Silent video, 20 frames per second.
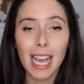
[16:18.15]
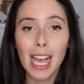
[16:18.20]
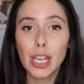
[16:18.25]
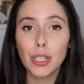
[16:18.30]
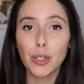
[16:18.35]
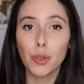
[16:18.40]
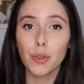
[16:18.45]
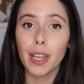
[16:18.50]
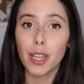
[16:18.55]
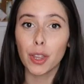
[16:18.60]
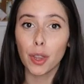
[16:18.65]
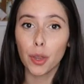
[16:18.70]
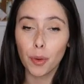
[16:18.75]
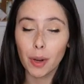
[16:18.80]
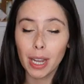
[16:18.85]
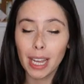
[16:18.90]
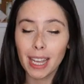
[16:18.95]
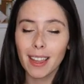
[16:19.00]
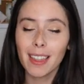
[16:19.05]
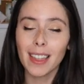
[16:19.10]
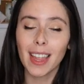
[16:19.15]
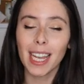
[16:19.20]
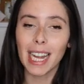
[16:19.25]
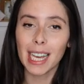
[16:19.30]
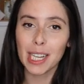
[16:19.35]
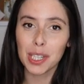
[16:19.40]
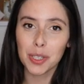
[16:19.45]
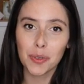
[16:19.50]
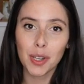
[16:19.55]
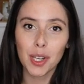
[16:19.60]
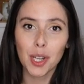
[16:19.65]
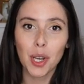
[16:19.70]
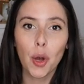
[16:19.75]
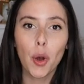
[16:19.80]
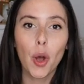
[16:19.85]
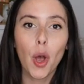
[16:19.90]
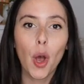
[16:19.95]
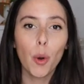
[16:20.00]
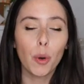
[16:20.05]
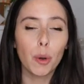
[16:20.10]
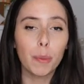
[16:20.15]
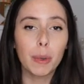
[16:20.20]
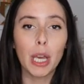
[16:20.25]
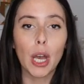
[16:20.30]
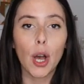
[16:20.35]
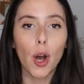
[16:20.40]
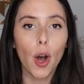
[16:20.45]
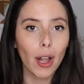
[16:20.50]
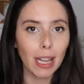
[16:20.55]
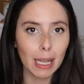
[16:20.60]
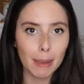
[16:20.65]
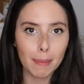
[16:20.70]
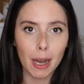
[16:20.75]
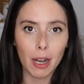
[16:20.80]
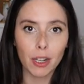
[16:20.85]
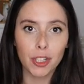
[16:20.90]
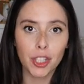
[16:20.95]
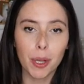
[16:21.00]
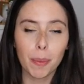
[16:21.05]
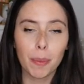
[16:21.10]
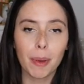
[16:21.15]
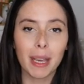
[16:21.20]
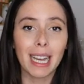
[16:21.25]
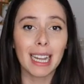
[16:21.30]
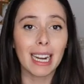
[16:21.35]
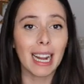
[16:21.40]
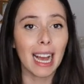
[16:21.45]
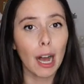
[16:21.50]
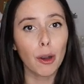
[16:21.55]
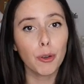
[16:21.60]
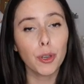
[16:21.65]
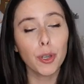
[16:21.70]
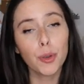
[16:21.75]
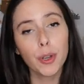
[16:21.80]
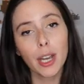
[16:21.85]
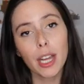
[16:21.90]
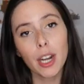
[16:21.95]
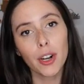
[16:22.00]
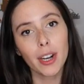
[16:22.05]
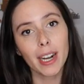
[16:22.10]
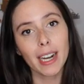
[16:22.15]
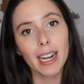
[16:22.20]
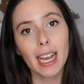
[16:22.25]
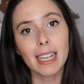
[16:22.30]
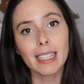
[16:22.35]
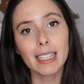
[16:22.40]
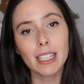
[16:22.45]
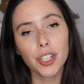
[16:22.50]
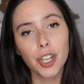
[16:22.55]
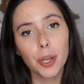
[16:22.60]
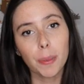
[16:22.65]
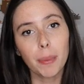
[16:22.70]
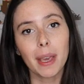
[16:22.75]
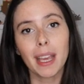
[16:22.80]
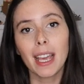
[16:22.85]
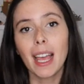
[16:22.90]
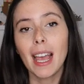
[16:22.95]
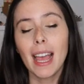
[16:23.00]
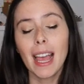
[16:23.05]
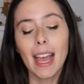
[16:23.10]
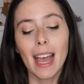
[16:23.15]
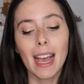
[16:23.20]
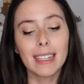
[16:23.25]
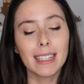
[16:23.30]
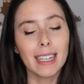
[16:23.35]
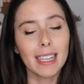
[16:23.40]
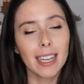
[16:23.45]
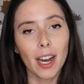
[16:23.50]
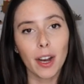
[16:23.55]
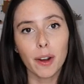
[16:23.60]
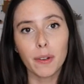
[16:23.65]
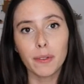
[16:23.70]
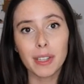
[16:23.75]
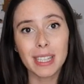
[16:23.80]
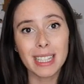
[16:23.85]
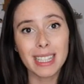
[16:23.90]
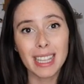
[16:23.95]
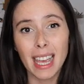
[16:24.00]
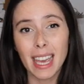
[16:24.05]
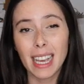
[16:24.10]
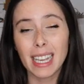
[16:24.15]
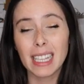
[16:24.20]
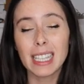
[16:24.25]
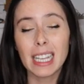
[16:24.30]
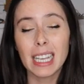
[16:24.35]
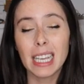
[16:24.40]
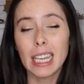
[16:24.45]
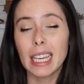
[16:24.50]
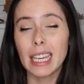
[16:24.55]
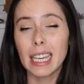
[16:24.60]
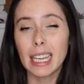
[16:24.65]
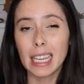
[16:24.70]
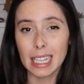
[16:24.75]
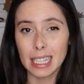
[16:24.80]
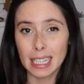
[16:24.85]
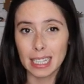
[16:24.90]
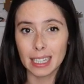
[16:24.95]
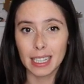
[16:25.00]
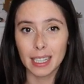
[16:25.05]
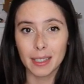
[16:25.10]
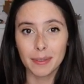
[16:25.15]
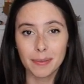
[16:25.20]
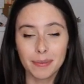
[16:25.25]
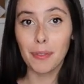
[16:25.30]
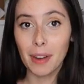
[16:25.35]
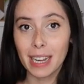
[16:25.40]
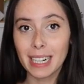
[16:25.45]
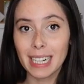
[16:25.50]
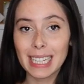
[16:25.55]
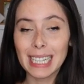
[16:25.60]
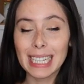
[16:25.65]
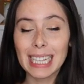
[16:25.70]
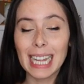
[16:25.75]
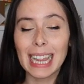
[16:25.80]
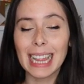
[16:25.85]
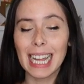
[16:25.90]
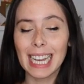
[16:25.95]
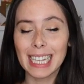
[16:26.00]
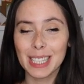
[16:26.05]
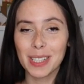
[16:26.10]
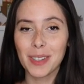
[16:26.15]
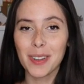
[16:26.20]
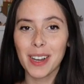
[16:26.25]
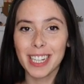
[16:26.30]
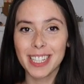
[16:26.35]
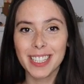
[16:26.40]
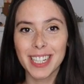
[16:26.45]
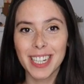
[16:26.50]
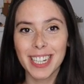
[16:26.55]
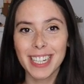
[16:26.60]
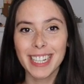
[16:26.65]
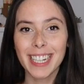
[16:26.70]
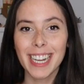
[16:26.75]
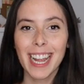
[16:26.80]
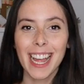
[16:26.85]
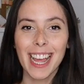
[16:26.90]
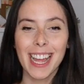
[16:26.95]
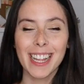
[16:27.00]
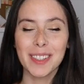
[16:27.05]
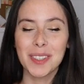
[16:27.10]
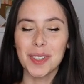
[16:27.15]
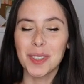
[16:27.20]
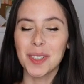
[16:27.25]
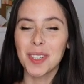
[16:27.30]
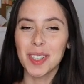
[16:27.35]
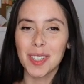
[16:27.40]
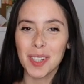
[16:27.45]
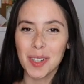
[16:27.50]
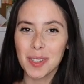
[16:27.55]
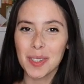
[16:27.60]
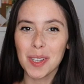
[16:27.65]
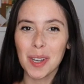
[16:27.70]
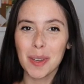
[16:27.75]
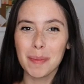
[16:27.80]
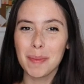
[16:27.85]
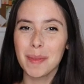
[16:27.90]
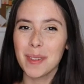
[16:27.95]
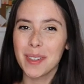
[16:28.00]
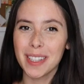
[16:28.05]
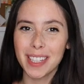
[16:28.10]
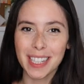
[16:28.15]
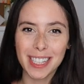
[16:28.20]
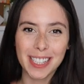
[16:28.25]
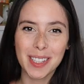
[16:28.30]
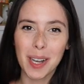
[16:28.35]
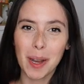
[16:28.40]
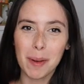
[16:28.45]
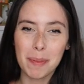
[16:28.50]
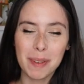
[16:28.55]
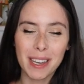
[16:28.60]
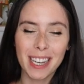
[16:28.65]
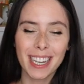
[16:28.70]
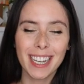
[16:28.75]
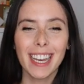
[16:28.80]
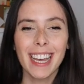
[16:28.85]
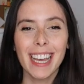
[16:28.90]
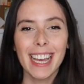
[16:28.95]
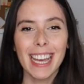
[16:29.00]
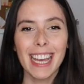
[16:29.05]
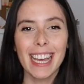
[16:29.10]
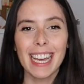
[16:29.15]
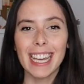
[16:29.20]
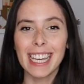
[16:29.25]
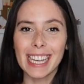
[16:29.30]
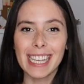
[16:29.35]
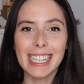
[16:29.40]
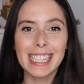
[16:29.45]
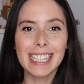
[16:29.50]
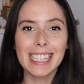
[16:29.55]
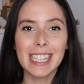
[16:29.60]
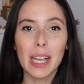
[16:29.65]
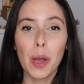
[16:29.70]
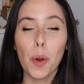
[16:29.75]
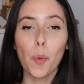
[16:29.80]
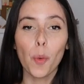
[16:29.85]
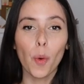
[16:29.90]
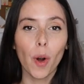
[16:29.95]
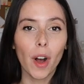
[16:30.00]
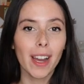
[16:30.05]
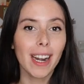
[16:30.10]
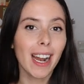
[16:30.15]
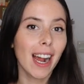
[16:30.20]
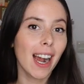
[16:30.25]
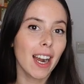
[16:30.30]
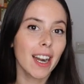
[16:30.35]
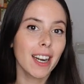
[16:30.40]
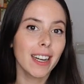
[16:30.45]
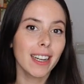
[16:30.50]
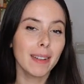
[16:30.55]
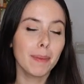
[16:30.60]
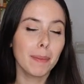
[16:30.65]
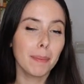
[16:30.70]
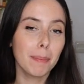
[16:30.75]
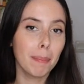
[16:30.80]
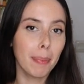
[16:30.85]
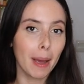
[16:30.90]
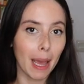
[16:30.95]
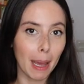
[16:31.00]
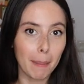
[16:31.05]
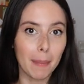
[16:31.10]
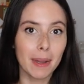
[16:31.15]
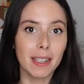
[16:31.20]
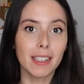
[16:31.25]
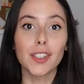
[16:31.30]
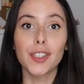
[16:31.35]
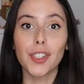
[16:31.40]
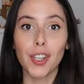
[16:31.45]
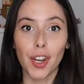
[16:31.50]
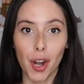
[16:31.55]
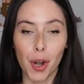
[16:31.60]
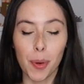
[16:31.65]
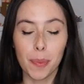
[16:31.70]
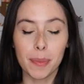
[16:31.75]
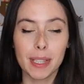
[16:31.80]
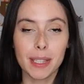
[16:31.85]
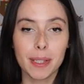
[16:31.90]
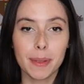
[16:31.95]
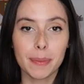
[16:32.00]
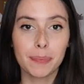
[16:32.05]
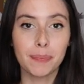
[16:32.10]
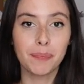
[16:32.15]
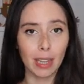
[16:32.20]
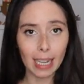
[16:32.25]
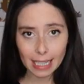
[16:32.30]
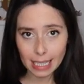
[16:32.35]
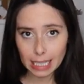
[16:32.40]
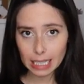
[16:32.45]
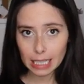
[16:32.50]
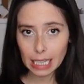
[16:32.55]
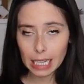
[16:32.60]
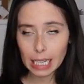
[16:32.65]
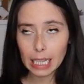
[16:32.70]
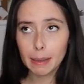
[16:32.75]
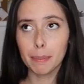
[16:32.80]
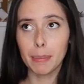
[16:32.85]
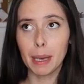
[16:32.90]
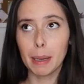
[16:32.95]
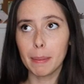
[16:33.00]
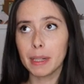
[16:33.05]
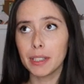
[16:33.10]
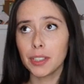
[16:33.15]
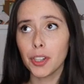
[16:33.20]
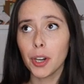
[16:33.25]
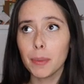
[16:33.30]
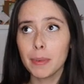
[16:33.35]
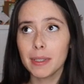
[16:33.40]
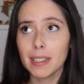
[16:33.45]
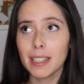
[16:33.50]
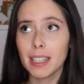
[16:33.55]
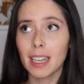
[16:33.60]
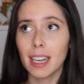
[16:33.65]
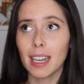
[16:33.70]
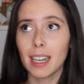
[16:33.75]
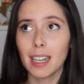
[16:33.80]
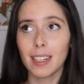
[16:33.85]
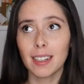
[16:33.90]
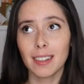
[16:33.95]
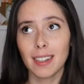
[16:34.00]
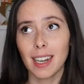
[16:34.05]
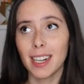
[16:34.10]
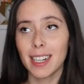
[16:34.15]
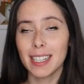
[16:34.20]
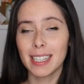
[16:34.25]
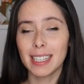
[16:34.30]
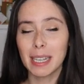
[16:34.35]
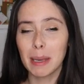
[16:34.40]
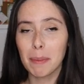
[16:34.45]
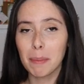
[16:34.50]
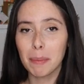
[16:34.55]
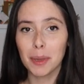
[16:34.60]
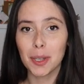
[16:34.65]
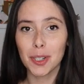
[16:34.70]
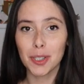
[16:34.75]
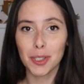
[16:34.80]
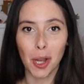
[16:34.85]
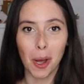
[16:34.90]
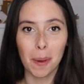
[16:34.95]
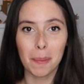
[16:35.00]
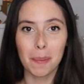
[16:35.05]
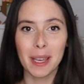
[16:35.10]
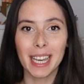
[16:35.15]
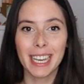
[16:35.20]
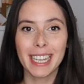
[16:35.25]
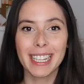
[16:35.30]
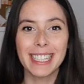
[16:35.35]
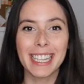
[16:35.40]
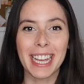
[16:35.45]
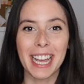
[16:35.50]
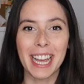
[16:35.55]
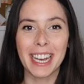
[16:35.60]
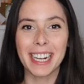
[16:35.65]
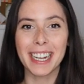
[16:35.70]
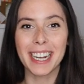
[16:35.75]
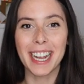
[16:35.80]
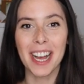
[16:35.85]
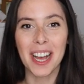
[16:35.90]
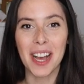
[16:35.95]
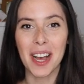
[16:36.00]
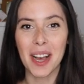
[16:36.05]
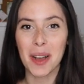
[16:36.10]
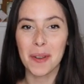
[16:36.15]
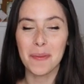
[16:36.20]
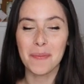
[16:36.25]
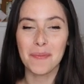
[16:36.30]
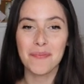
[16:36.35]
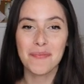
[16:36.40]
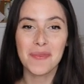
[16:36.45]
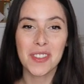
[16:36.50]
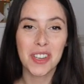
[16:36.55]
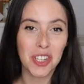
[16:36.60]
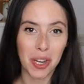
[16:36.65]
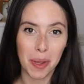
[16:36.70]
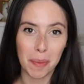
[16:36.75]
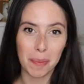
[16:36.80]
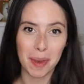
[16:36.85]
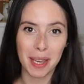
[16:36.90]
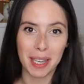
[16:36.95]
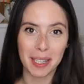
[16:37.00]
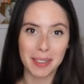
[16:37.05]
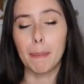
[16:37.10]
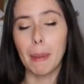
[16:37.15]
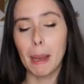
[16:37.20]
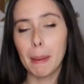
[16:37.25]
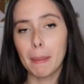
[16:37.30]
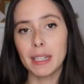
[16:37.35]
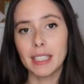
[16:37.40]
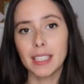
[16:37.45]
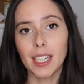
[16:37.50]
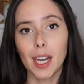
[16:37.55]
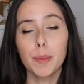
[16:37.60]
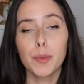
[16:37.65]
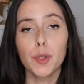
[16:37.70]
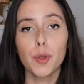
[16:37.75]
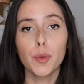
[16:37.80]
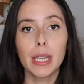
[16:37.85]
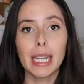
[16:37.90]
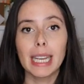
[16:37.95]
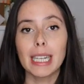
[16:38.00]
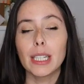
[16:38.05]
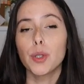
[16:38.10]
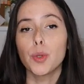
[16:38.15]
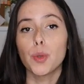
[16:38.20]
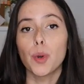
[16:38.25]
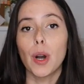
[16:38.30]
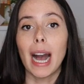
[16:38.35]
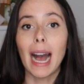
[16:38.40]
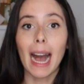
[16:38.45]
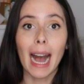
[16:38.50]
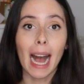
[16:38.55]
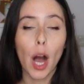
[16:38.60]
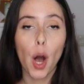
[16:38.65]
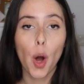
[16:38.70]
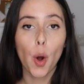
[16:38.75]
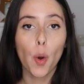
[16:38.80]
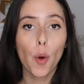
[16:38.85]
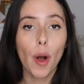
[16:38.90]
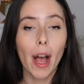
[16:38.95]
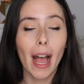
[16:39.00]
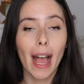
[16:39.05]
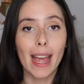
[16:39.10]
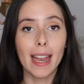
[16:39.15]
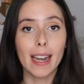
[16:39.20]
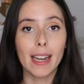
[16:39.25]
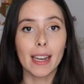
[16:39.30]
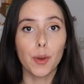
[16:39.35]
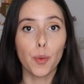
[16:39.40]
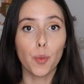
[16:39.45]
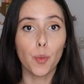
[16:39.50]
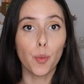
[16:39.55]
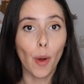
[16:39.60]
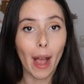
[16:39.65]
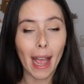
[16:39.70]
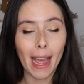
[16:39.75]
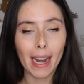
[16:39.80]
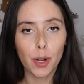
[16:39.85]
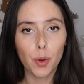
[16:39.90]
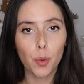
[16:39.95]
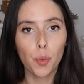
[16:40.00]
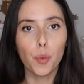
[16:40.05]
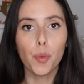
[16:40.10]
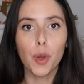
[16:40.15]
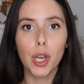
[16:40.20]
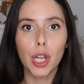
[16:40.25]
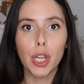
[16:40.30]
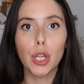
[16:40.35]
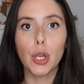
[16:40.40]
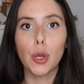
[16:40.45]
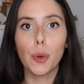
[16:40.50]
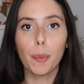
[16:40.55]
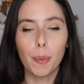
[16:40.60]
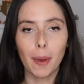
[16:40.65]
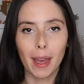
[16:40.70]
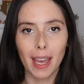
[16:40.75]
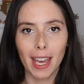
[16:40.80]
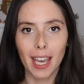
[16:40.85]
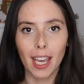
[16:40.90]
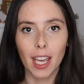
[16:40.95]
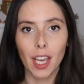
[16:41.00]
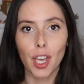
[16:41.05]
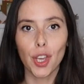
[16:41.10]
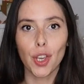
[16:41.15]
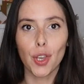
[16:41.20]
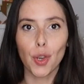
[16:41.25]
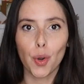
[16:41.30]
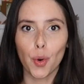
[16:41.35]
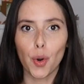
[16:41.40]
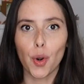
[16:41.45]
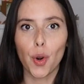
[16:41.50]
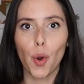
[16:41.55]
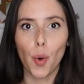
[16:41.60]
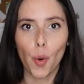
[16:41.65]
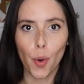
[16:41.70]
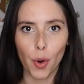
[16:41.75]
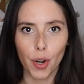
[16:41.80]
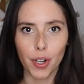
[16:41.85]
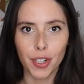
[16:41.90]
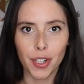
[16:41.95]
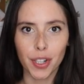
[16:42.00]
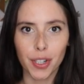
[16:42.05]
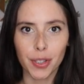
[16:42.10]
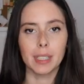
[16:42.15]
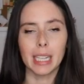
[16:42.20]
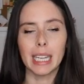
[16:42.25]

So day 3, the next video, will be all about shipping and how you can organize the shipping and take care of these things easily. And finally, the last question to close up this topic is, what are payment terms? Luckily, payment terms are a simpler topic than shipping. And payment terms relate to how and when will you pay your order.